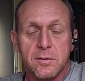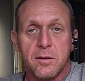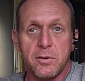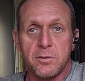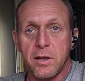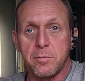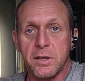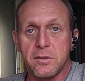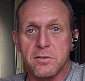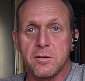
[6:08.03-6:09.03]
If you don't have
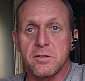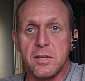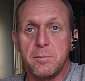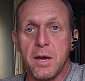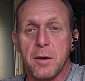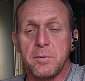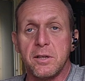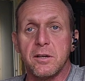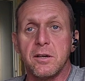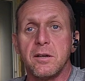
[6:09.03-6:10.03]
big sleep
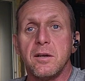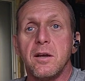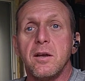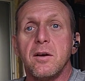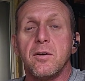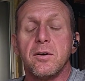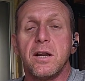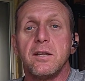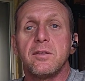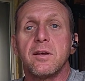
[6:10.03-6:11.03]
apnea
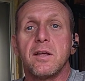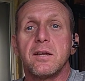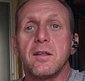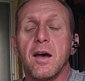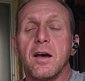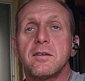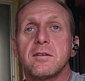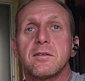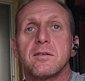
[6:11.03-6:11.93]
or anything like that,